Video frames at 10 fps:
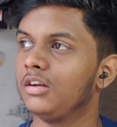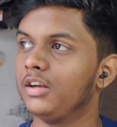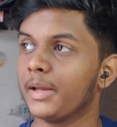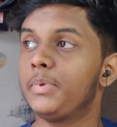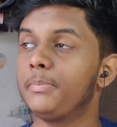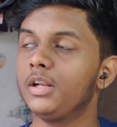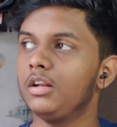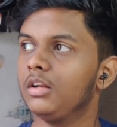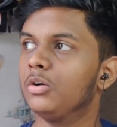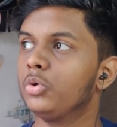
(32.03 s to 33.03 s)
Like
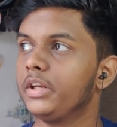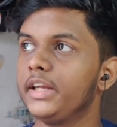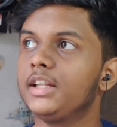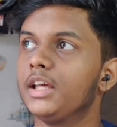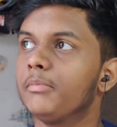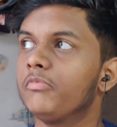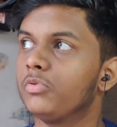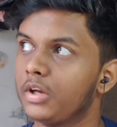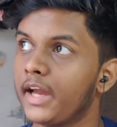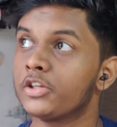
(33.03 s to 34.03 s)
people who need them
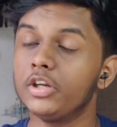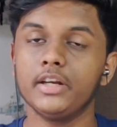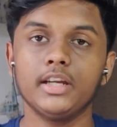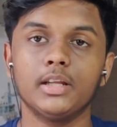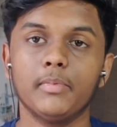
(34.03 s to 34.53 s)
would actually need them.